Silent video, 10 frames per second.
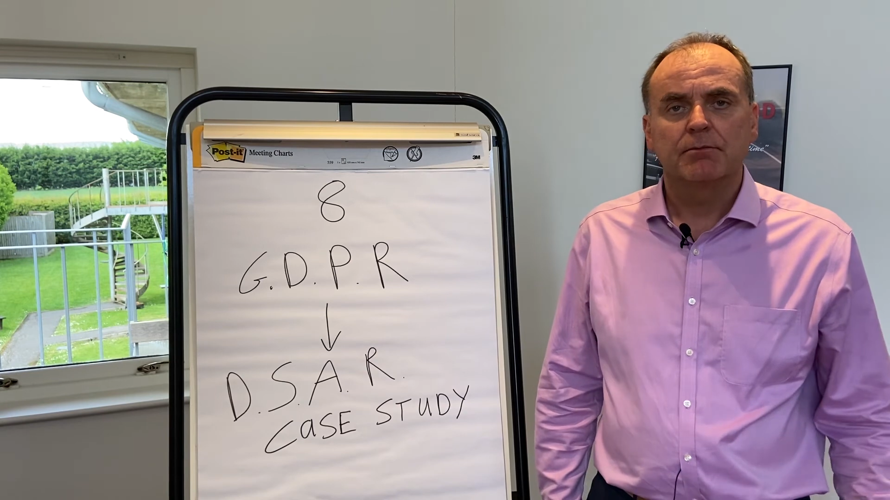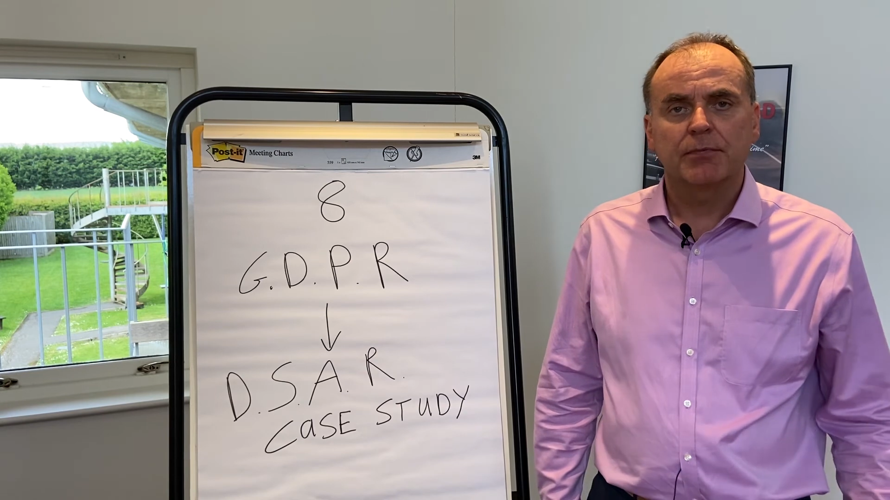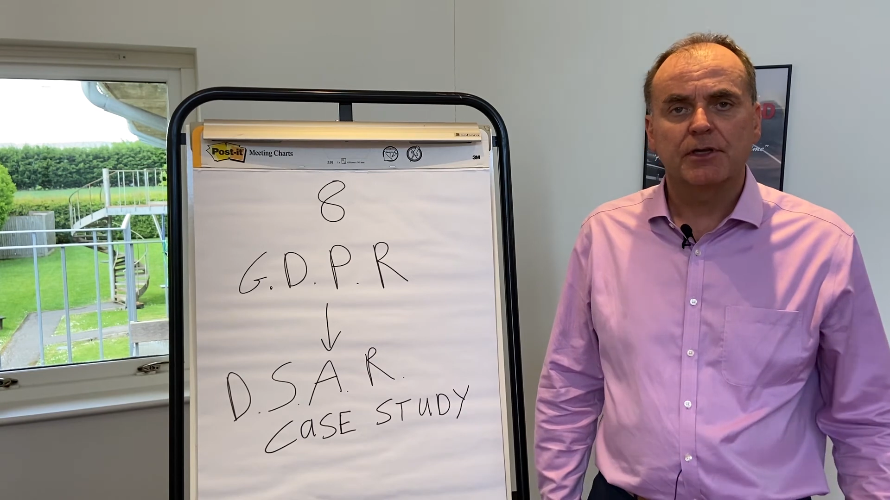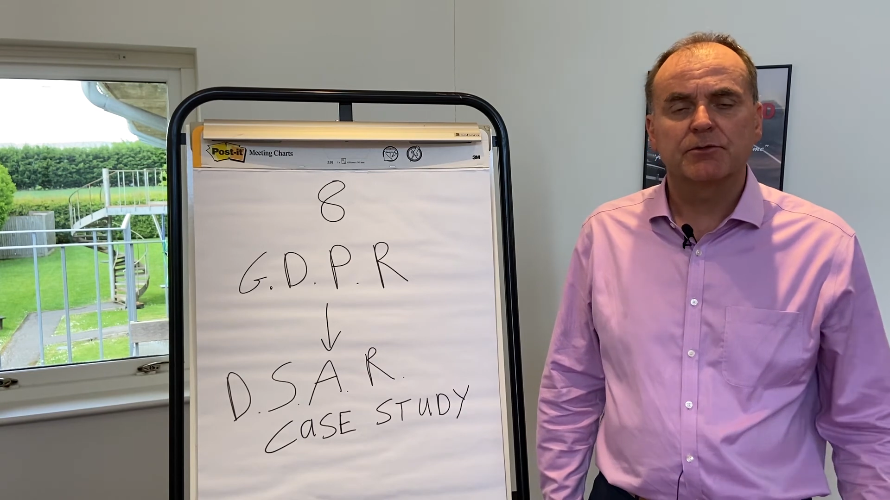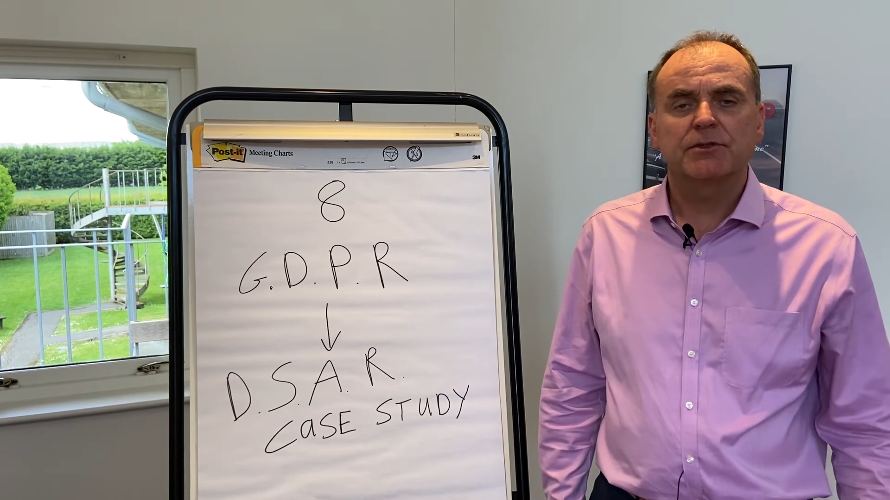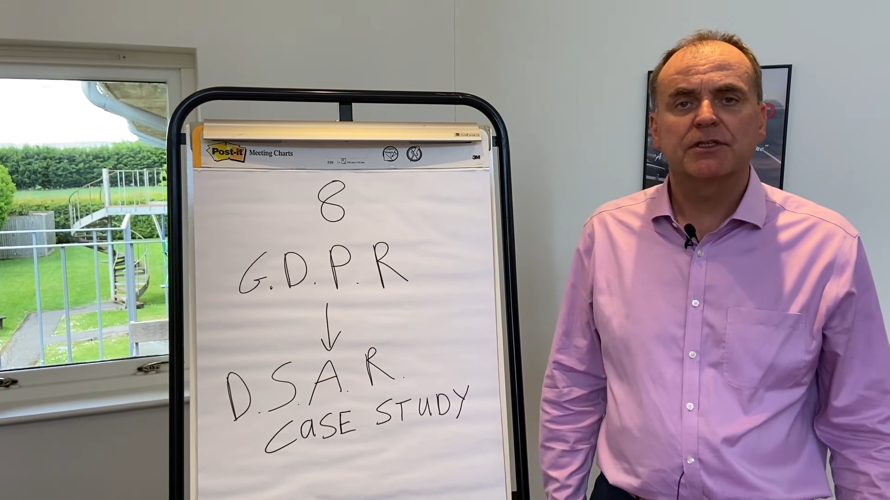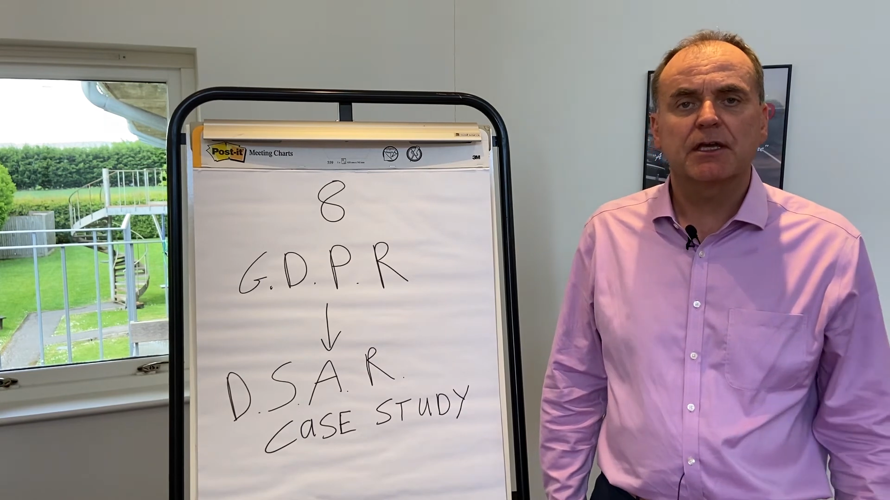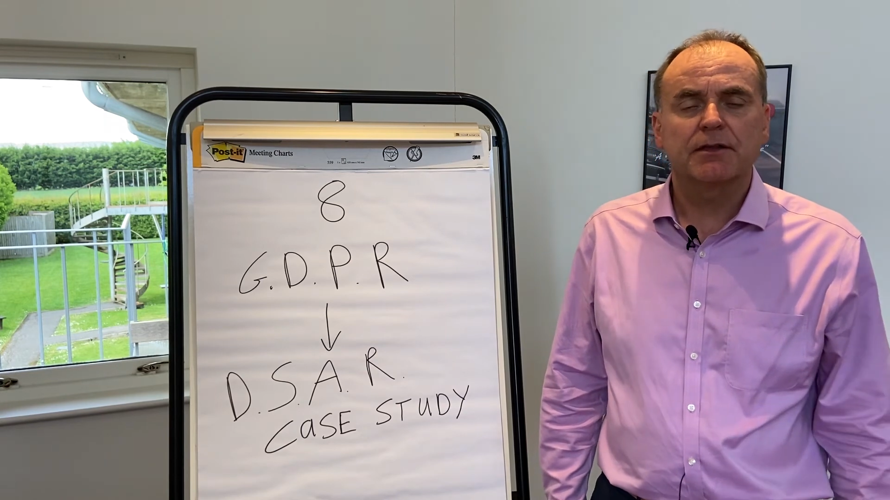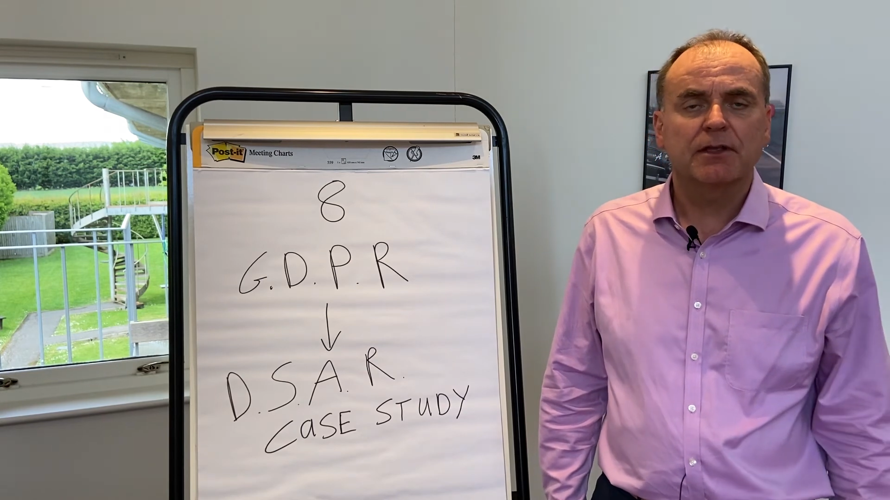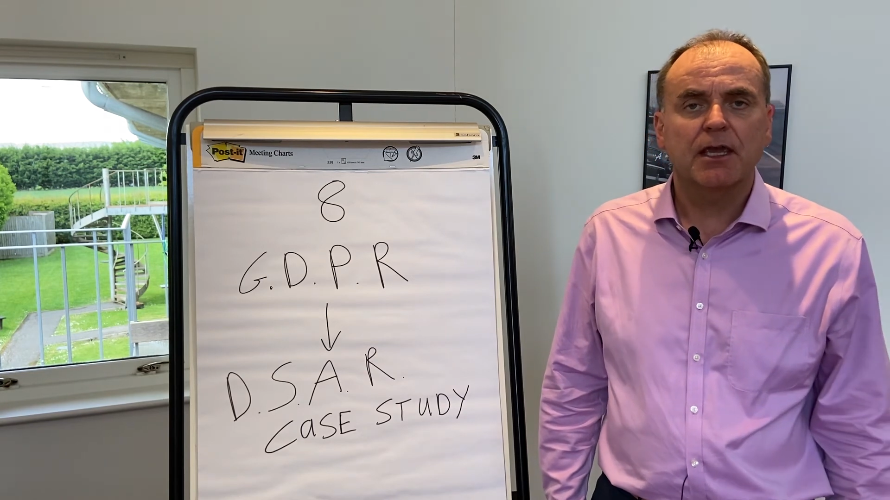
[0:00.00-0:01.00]
But as we
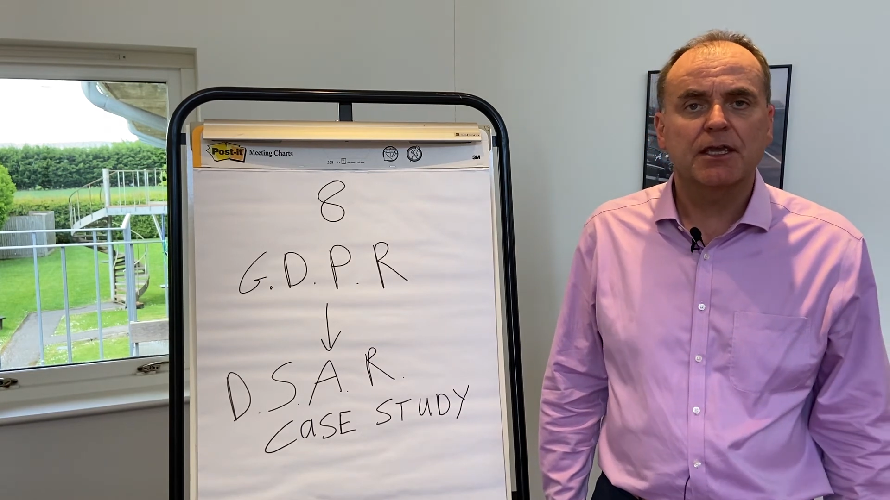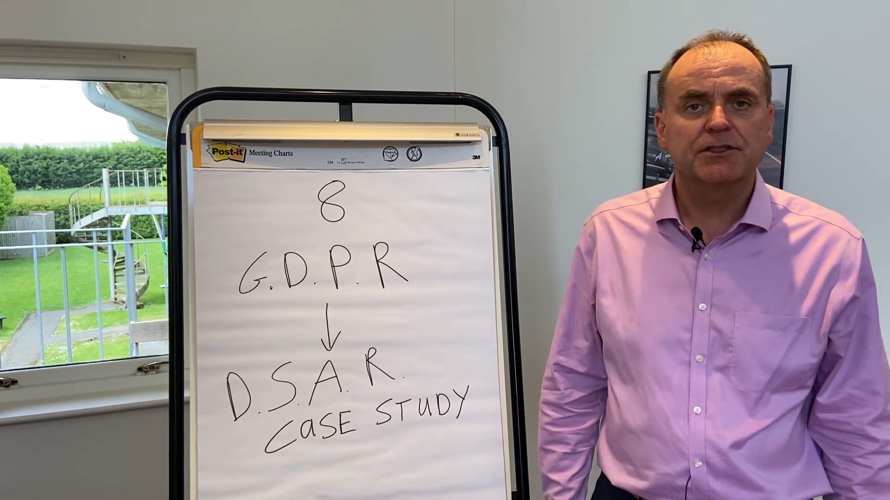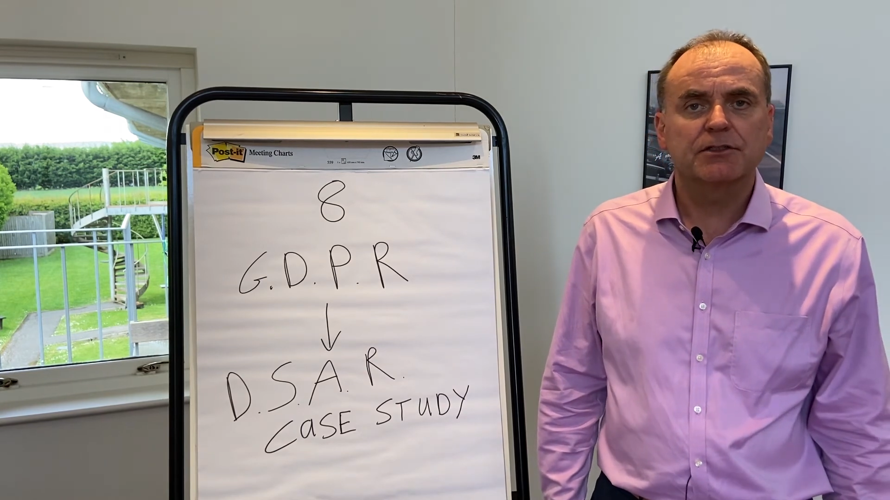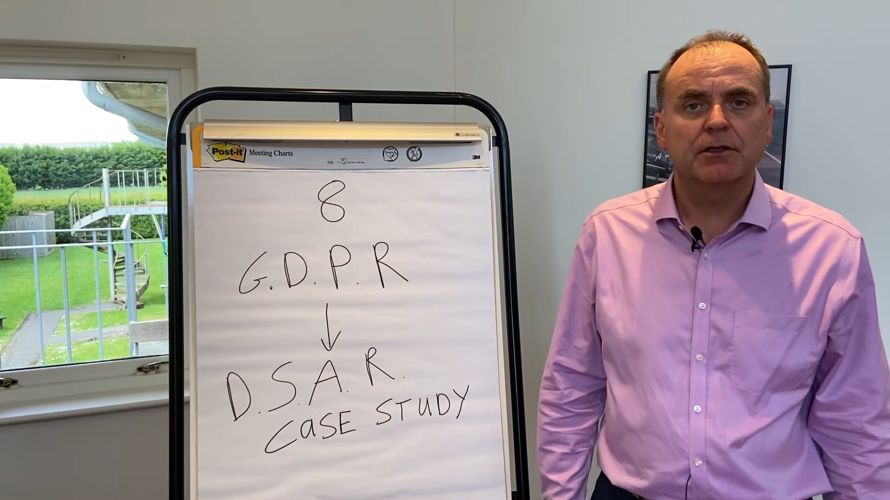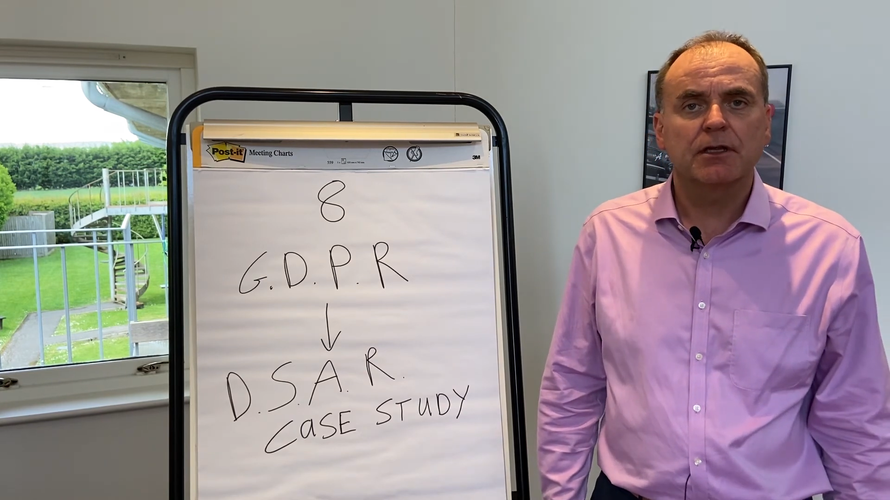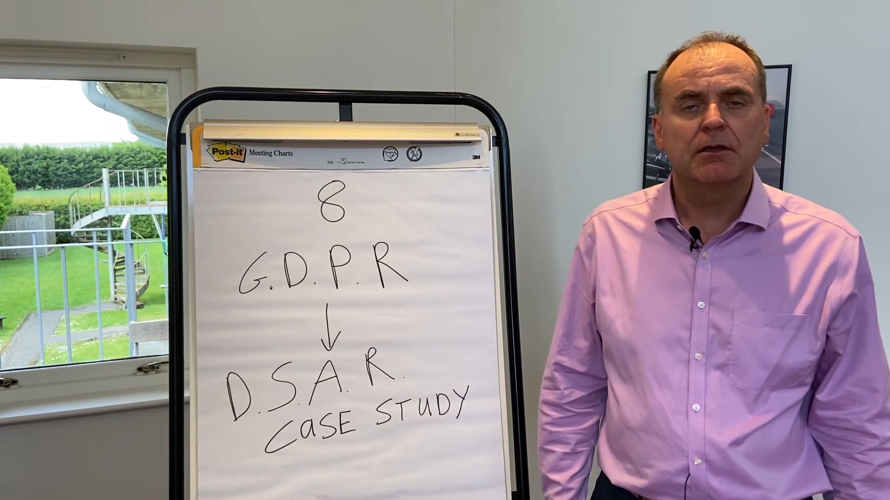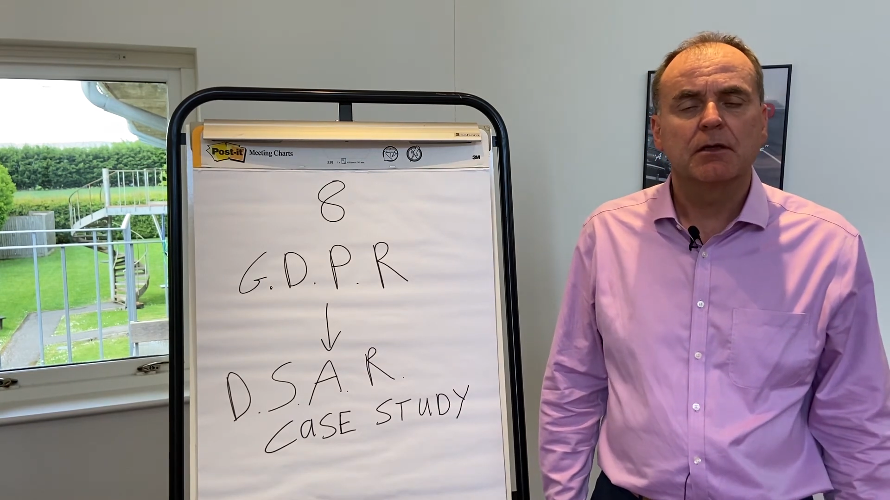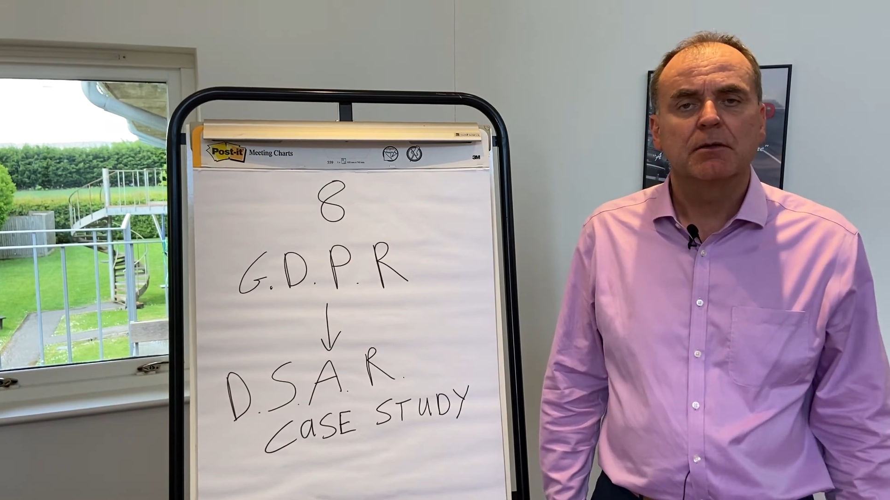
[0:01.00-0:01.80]
said in the case study,